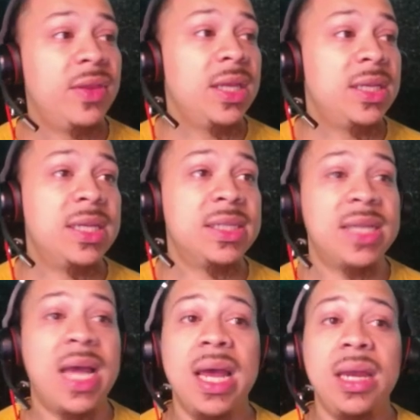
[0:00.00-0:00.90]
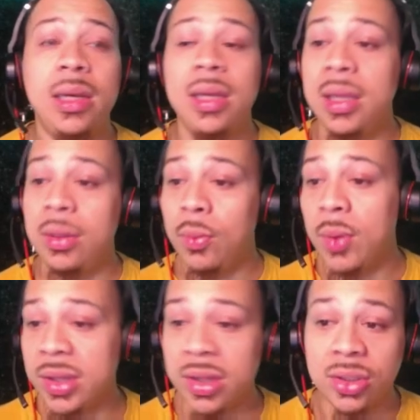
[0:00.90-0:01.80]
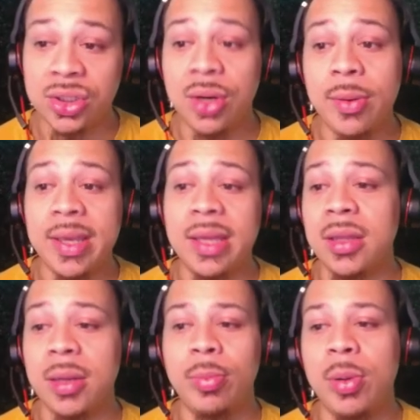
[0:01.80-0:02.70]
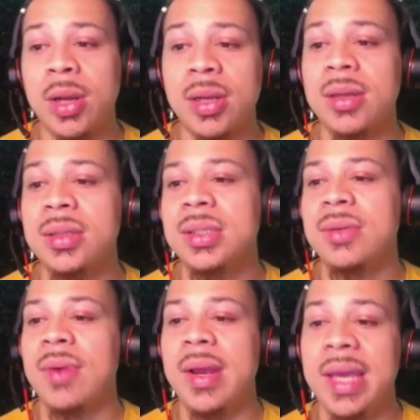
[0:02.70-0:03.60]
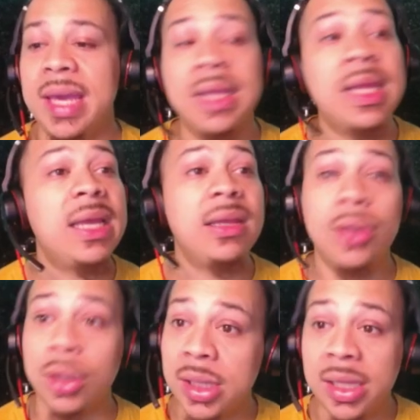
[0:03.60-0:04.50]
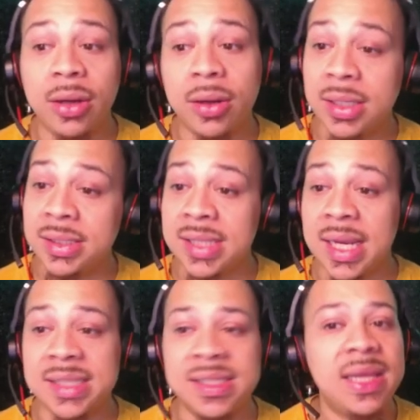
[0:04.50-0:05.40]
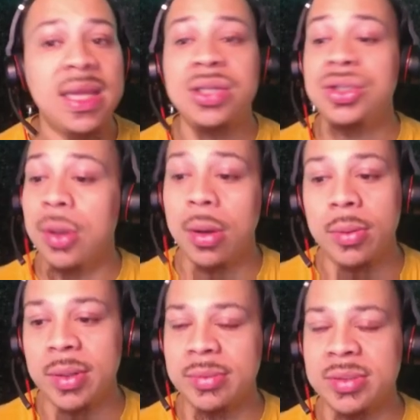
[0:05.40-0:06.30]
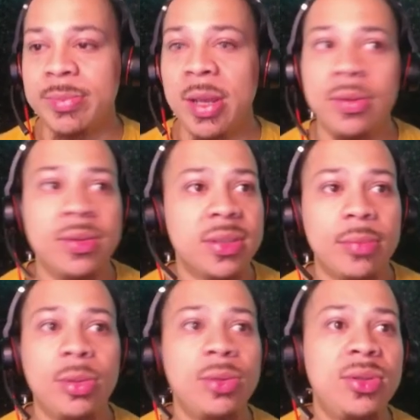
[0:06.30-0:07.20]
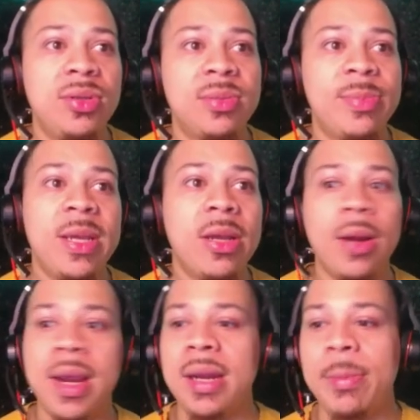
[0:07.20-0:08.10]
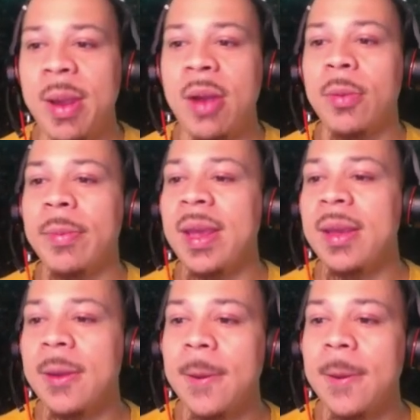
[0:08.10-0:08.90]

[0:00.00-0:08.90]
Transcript: the design and what they're showing in their product, right? And they're clear, concise. They let you know what it was about. It's a Bluetooth speaker and a power bank.